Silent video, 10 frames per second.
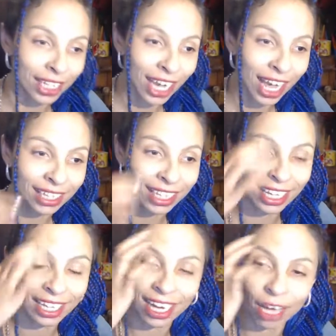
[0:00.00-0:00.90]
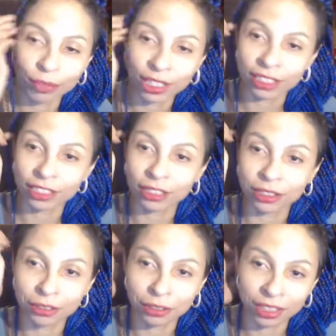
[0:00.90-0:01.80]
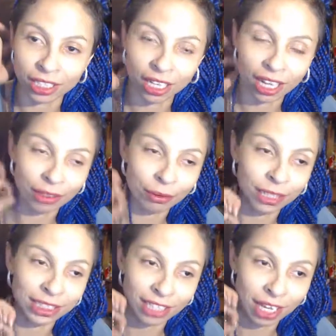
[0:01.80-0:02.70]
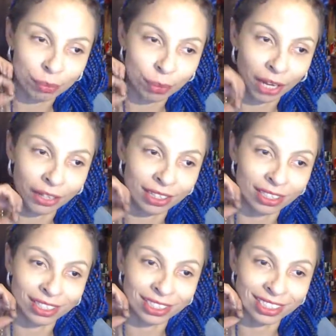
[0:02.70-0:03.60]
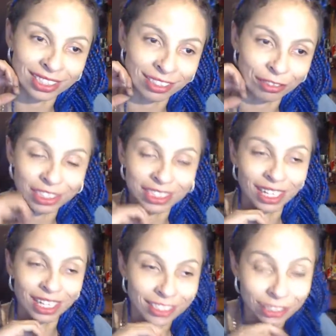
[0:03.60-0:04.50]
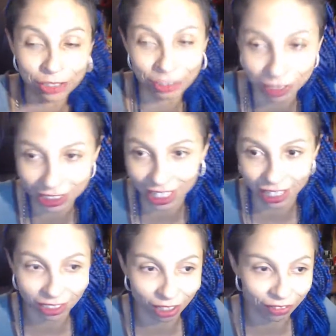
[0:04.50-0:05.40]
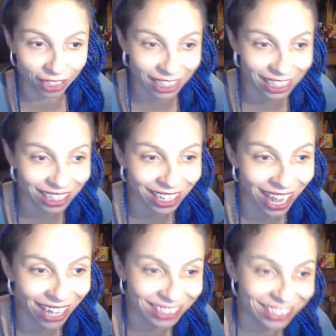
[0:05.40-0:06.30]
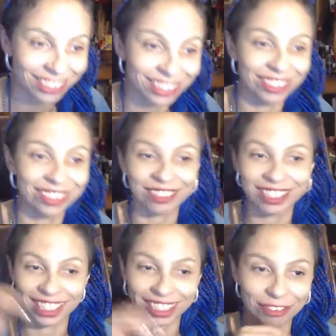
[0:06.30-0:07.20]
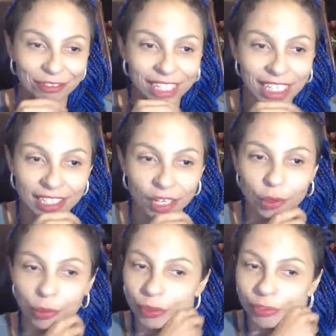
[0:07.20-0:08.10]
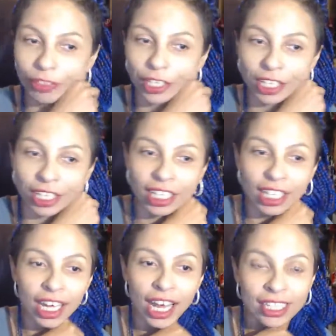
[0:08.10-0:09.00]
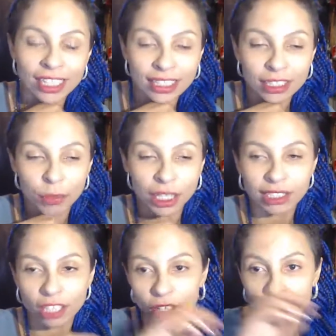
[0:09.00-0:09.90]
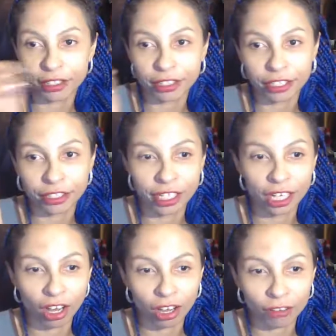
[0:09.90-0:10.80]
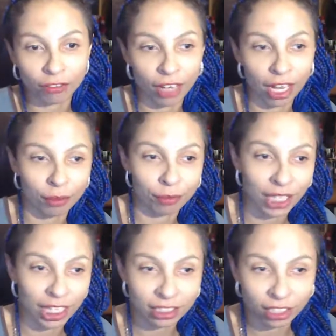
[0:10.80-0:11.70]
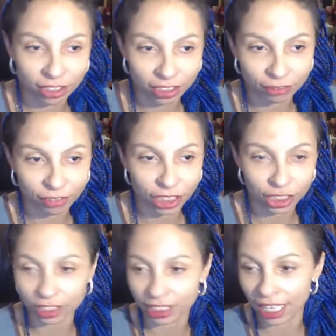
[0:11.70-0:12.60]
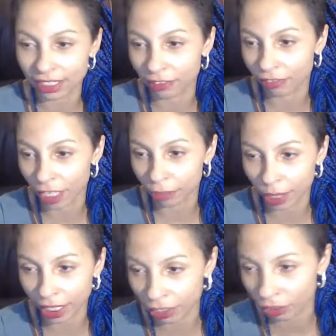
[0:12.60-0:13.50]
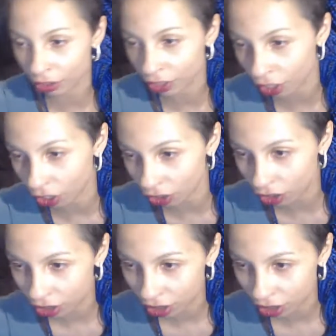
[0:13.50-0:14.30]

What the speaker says: And then I'm going to do other ones about the two different styles of thinking and the two different styles of feeling that we prefer. And this is based on the theory of the 8 cognitive functions as defined by Carl Jung.